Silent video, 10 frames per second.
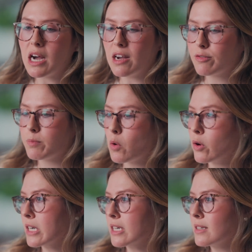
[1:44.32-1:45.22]
have
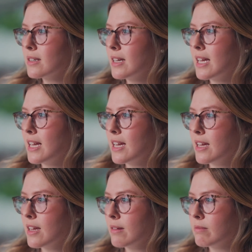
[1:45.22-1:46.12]
more
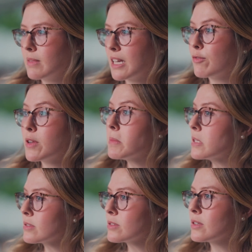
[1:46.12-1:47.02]
uh, like female,